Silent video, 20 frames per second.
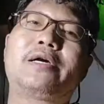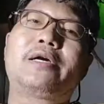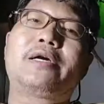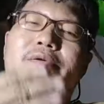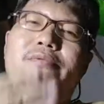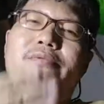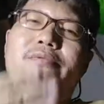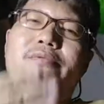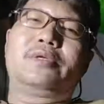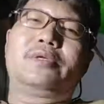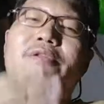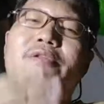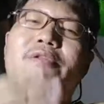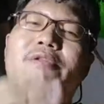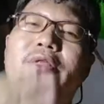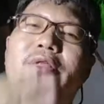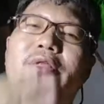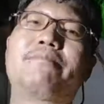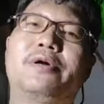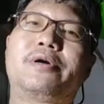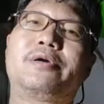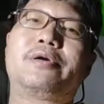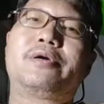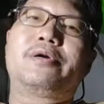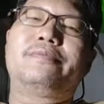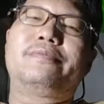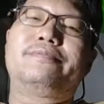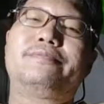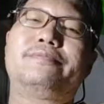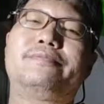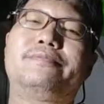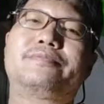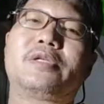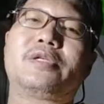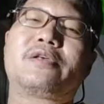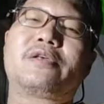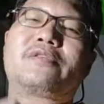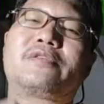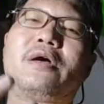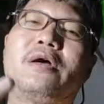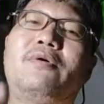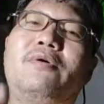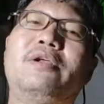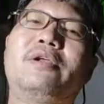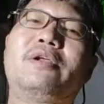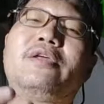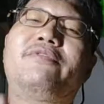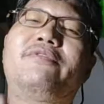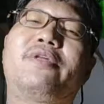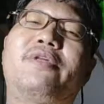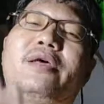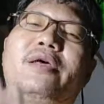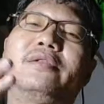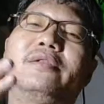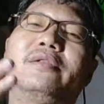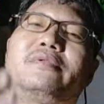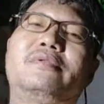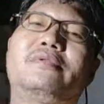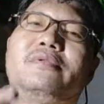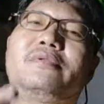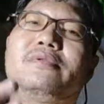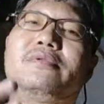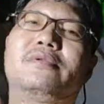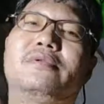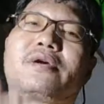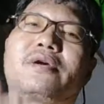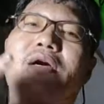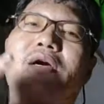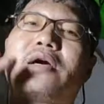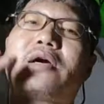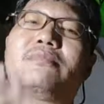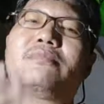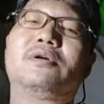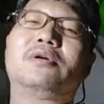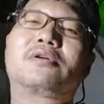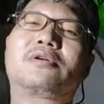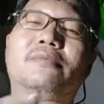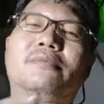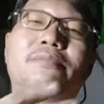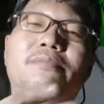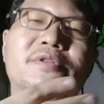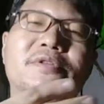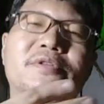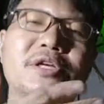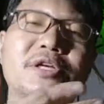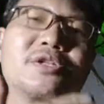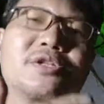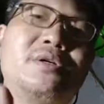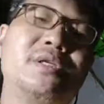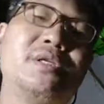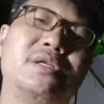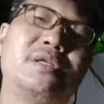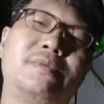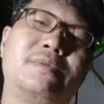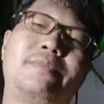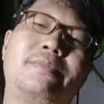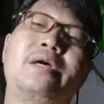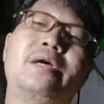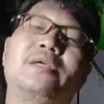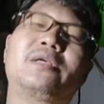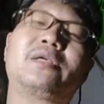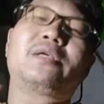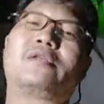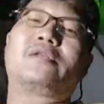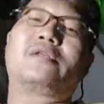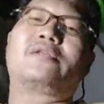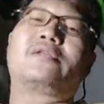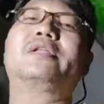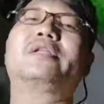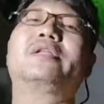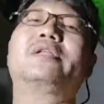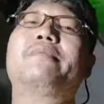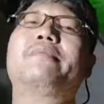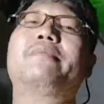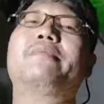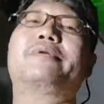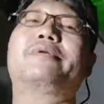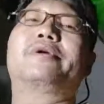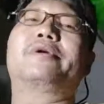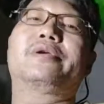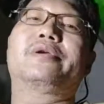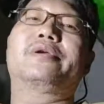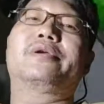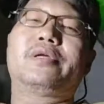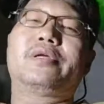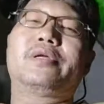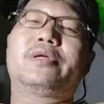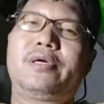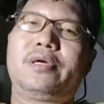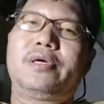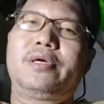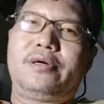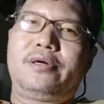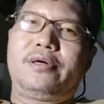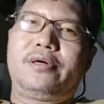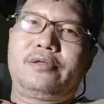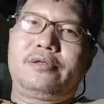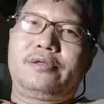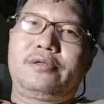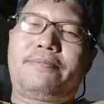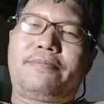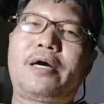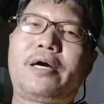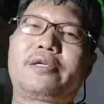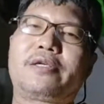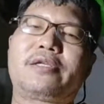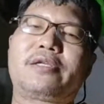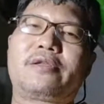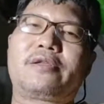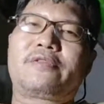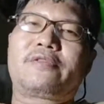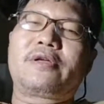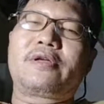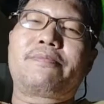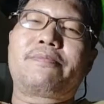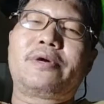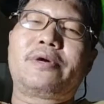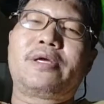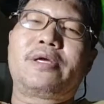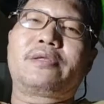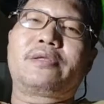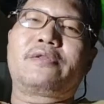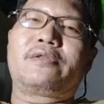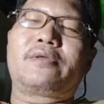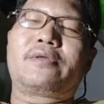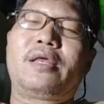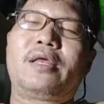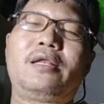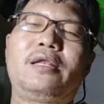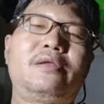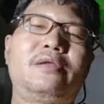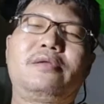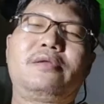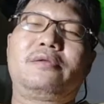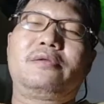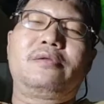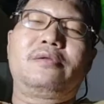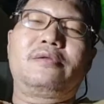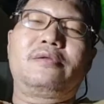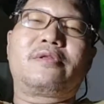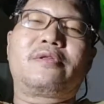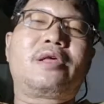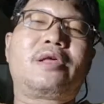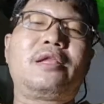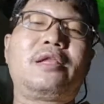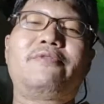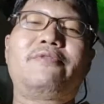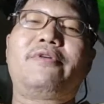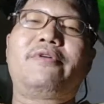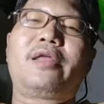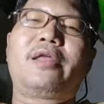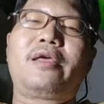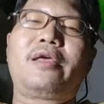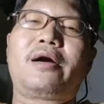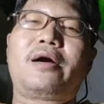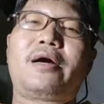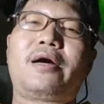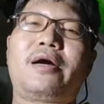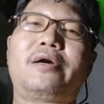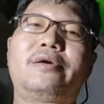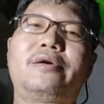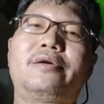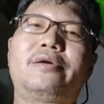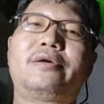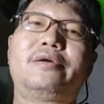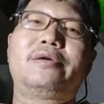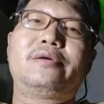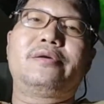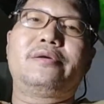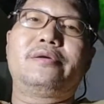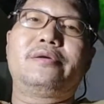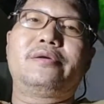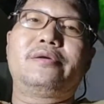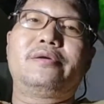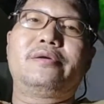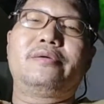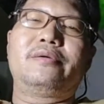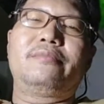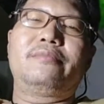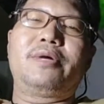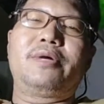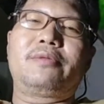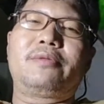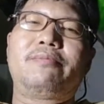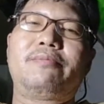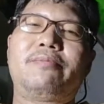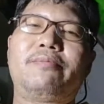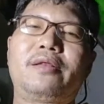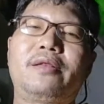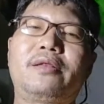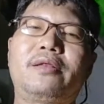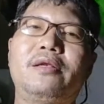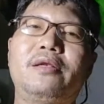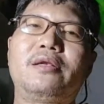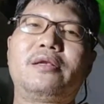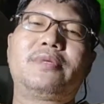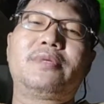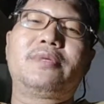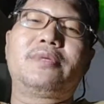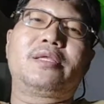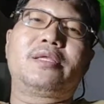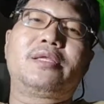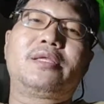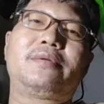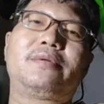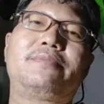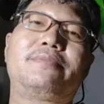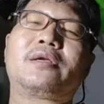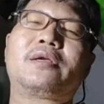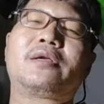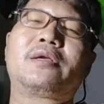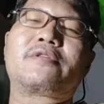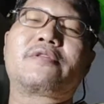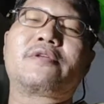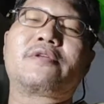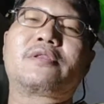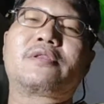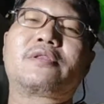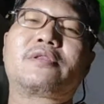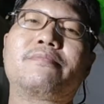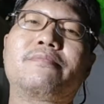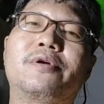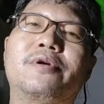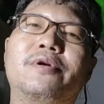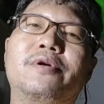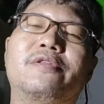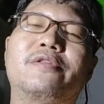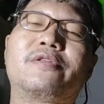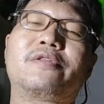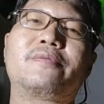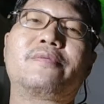that is tempered has now a different carbon composition than the part that is not tempered. The part that is tempered, that is really very hard but brittle, but the part that is not tempered is